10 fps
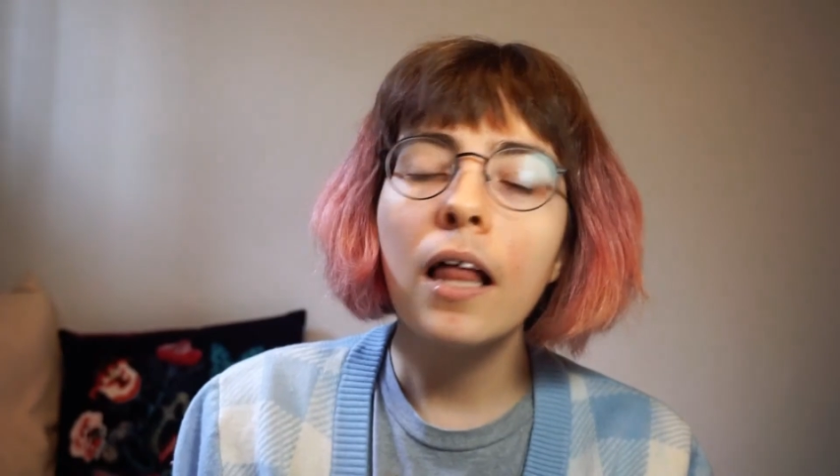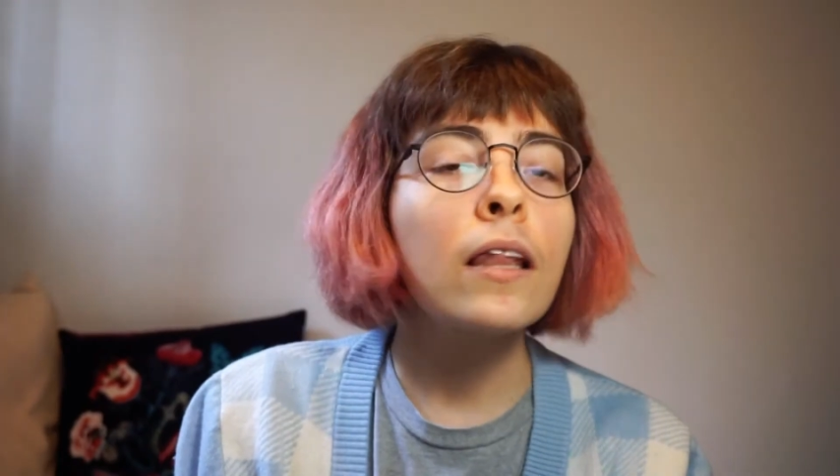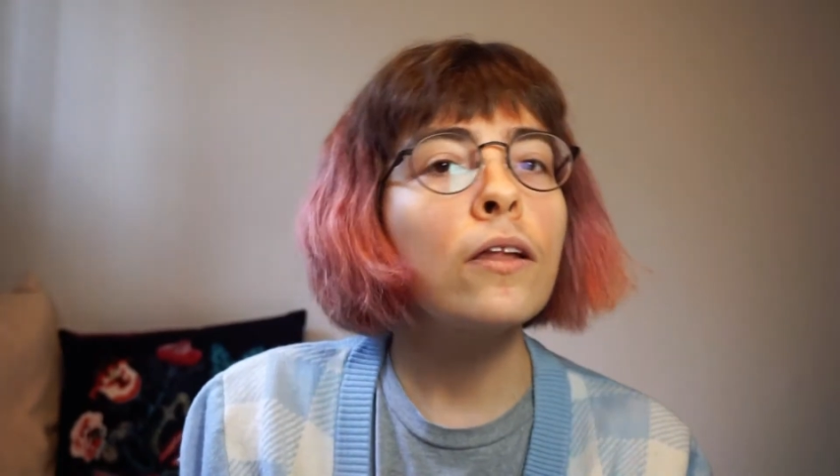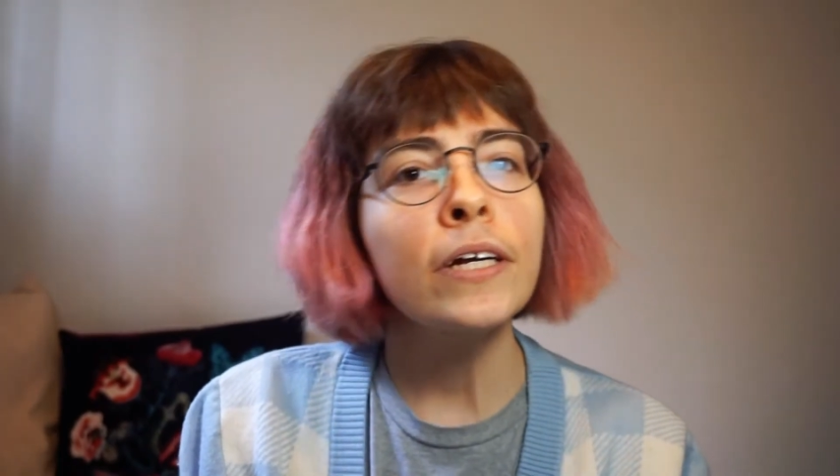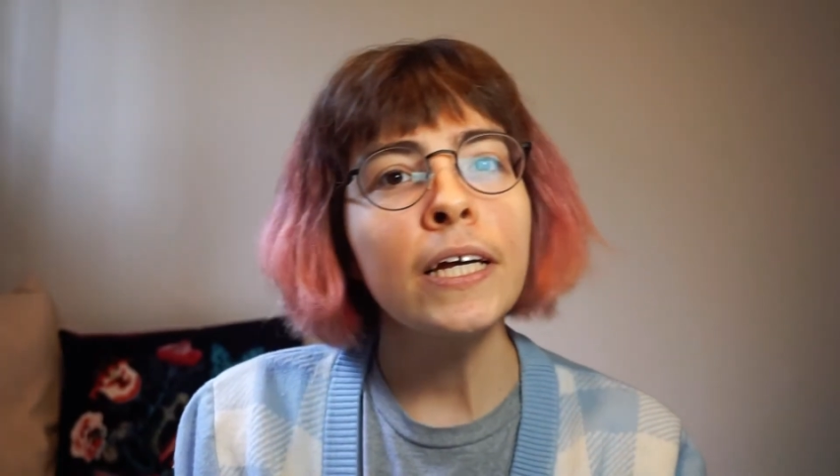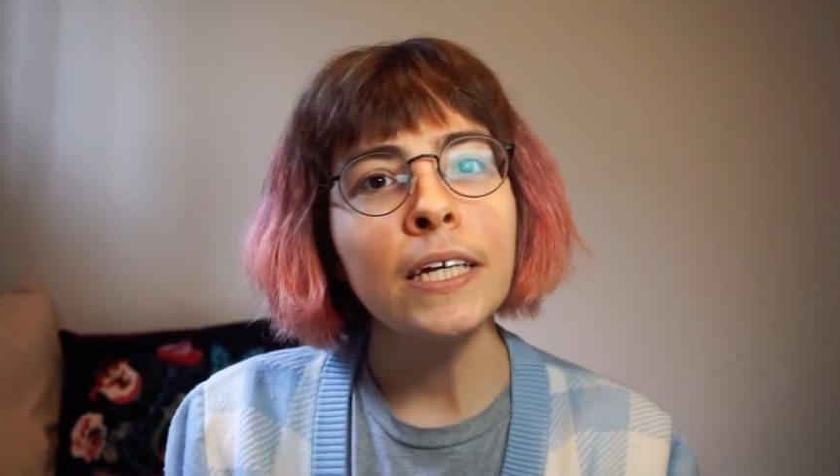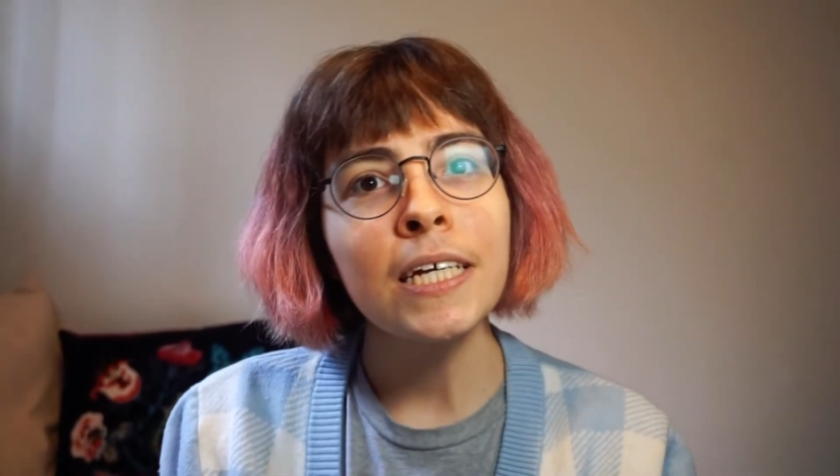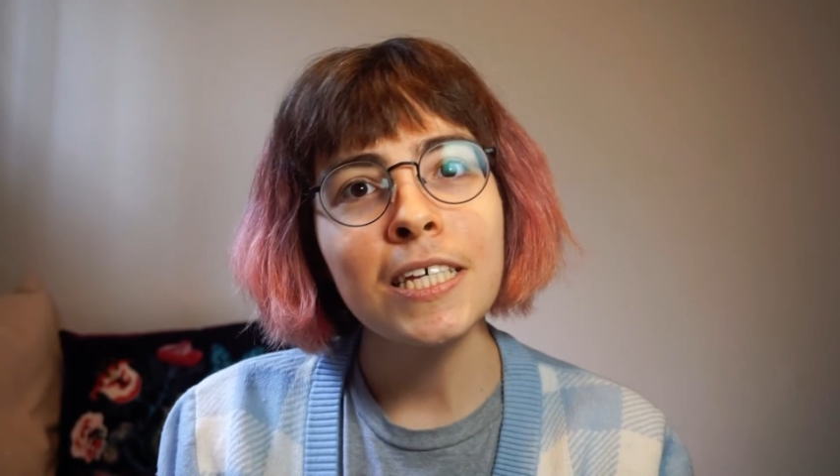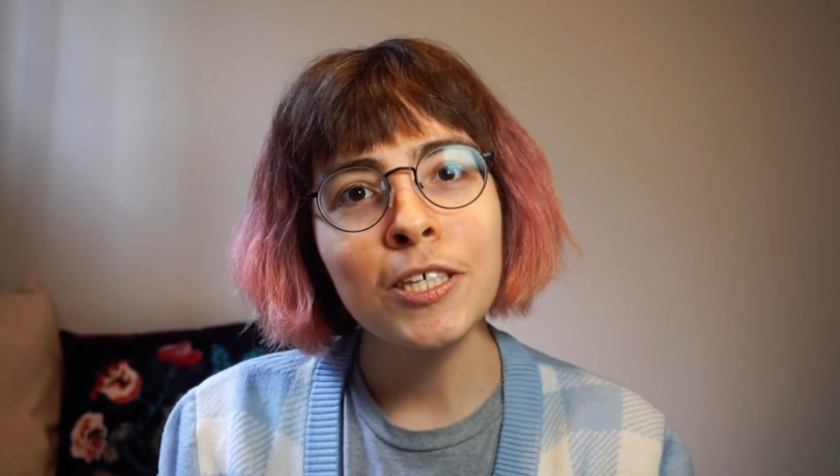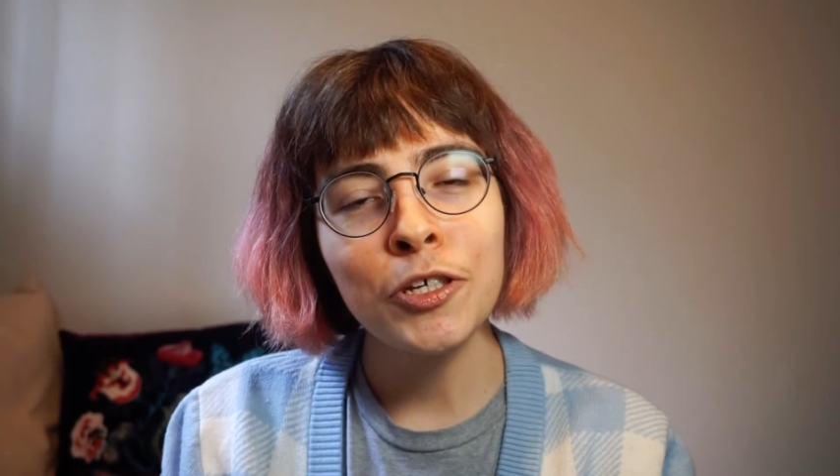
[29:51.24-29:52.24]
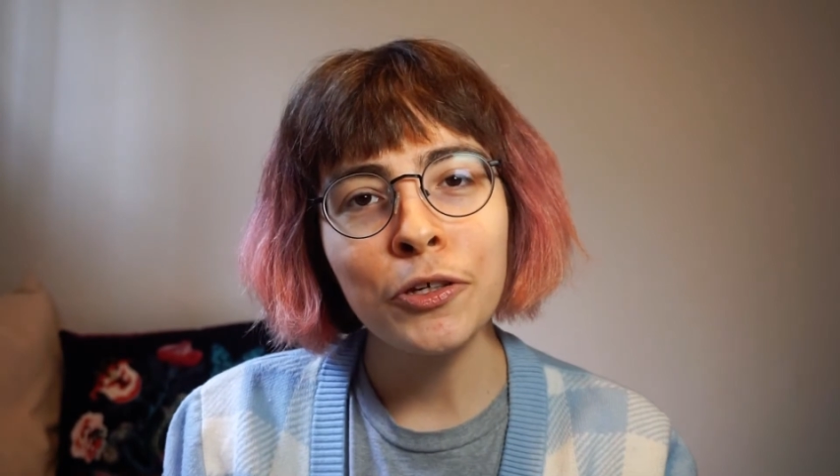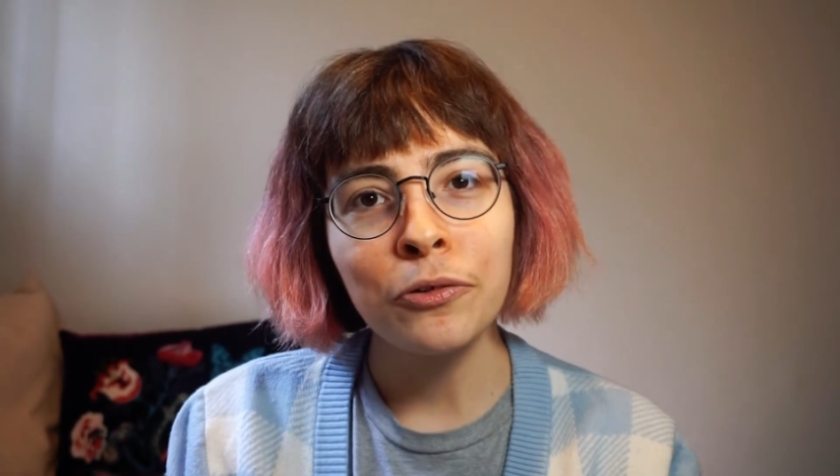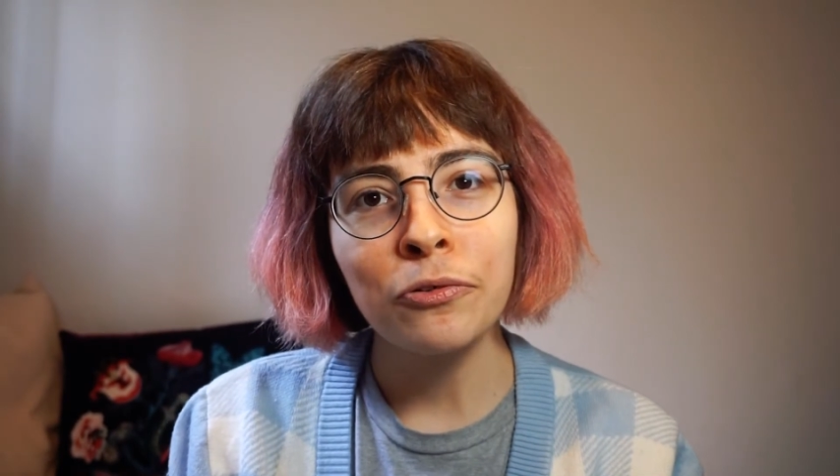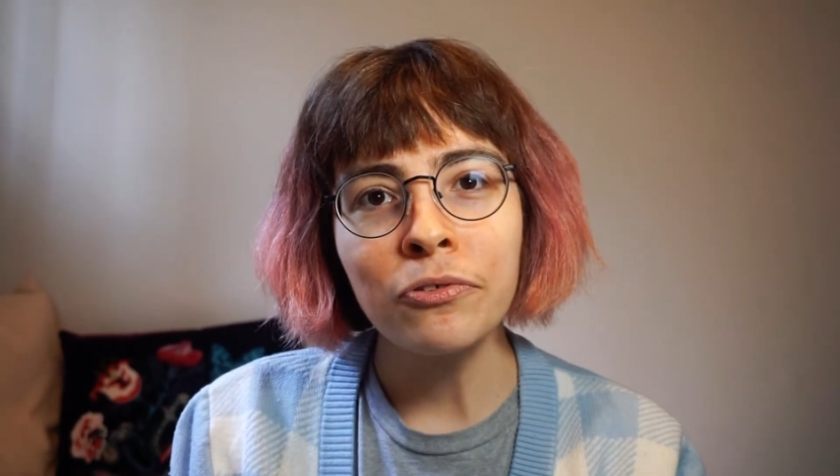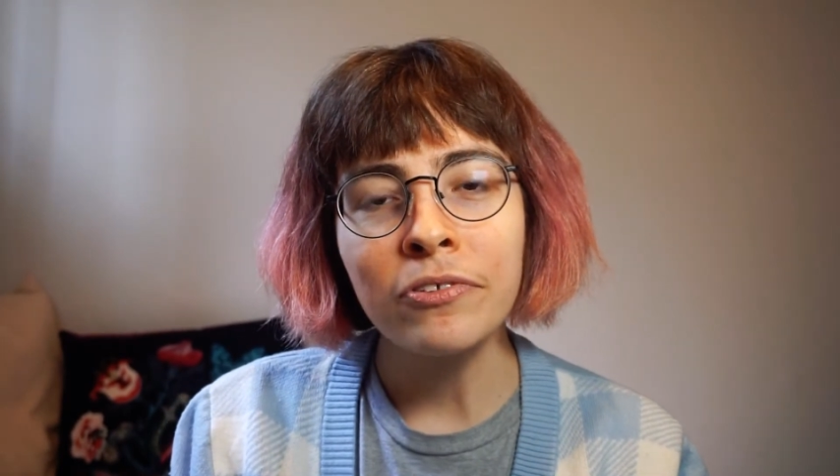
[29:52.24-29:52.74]
Looking is
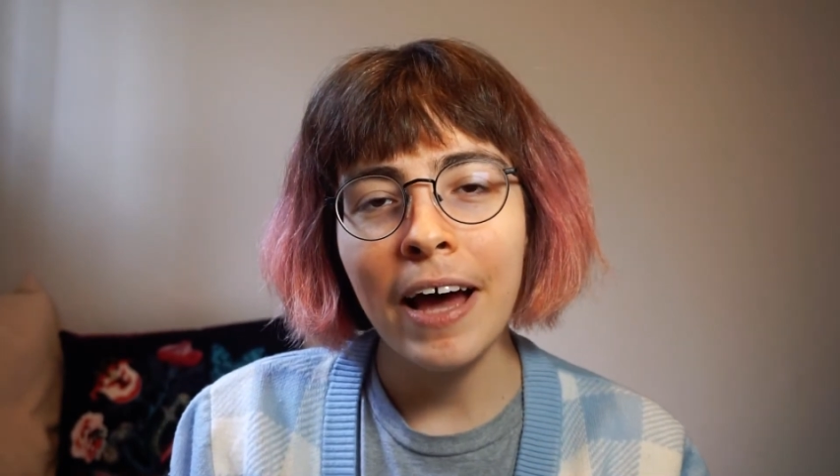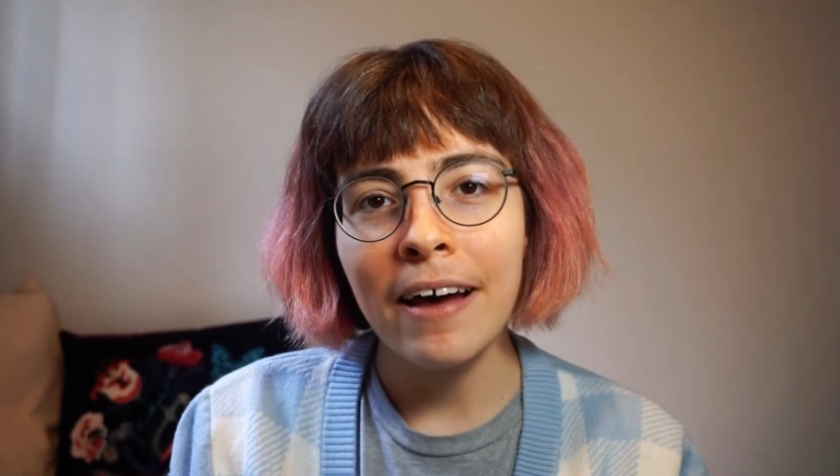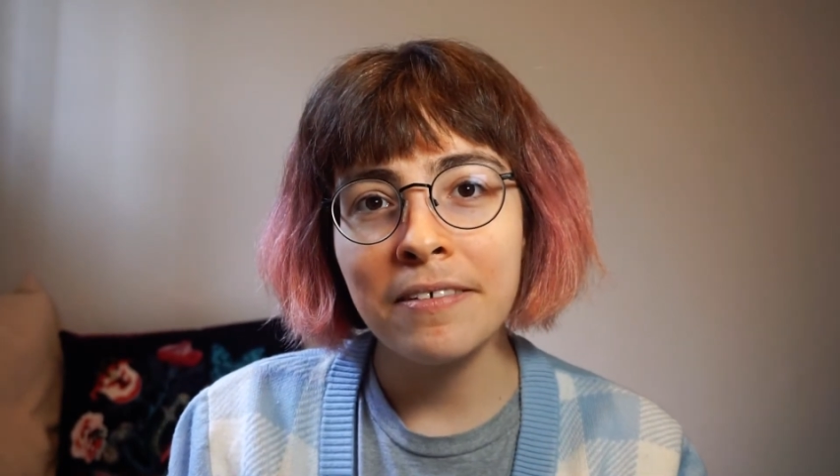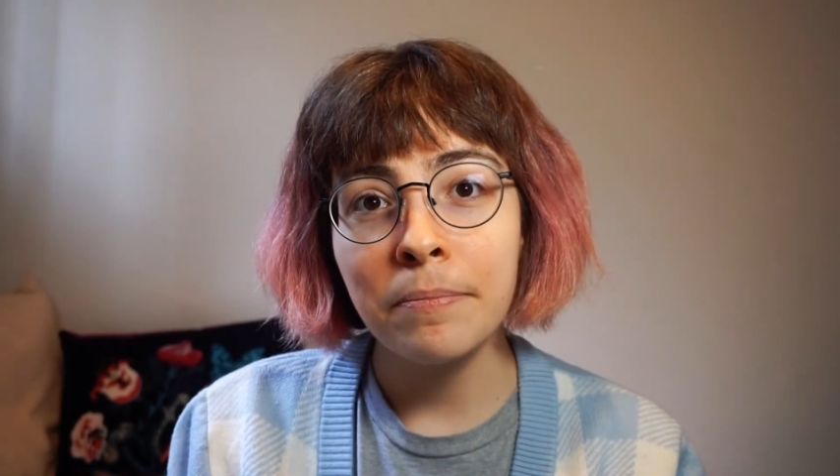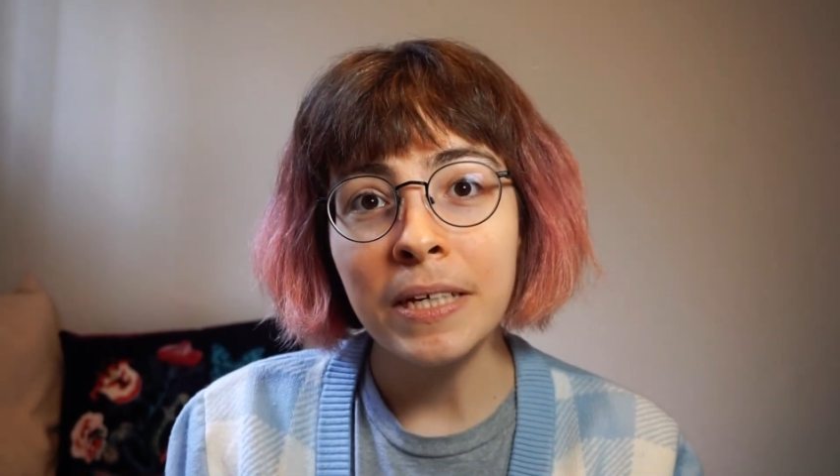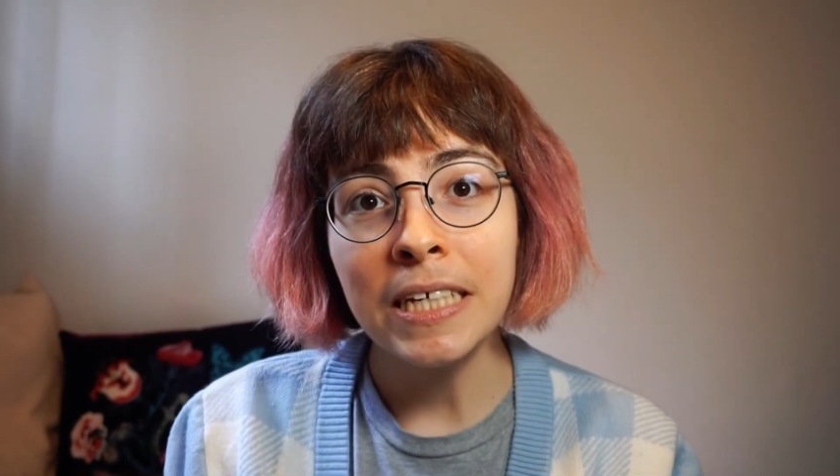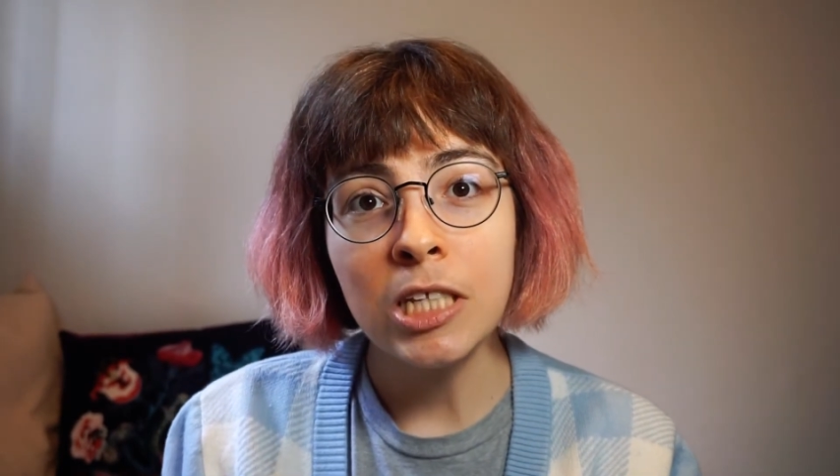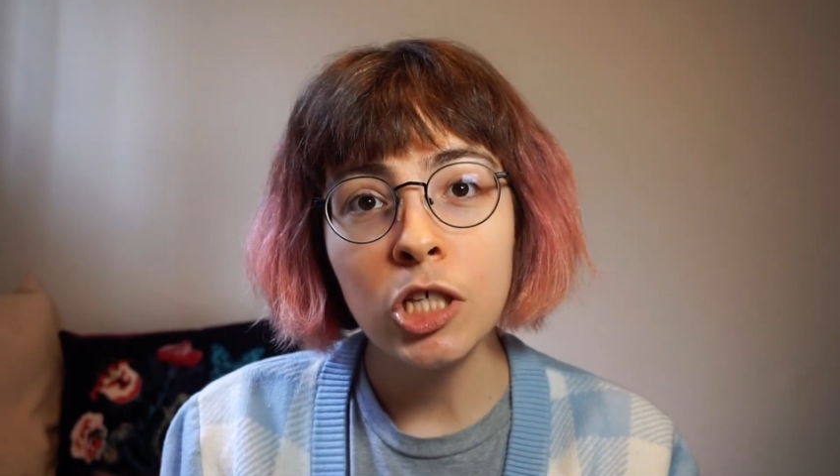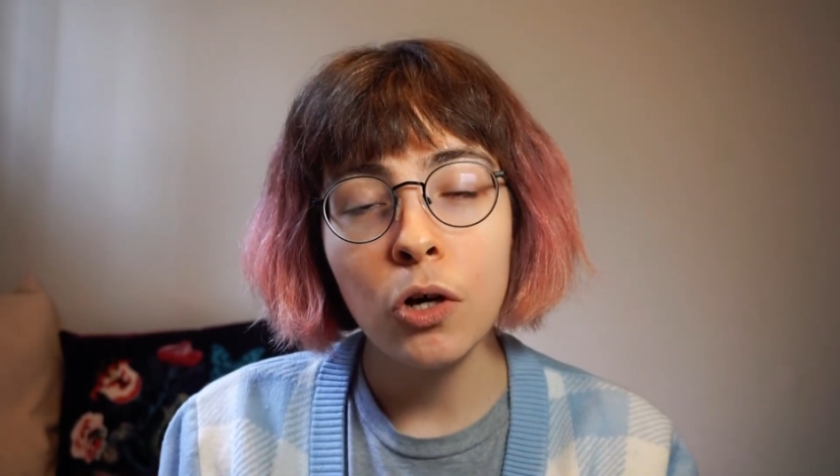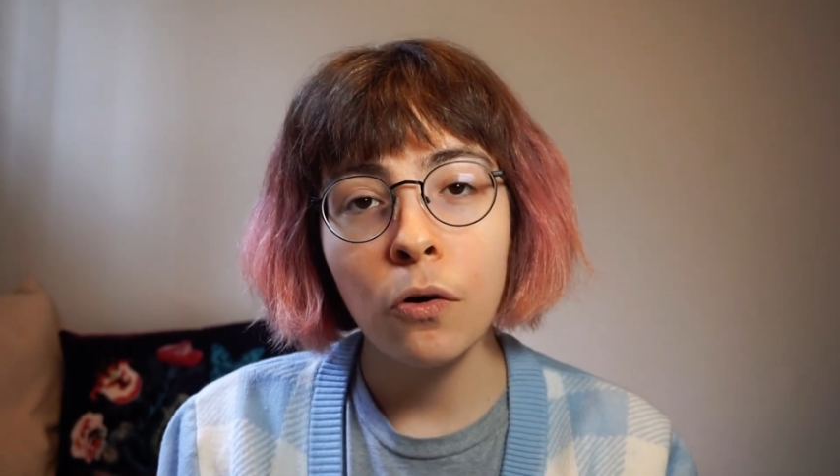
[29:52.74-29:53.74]
used as a means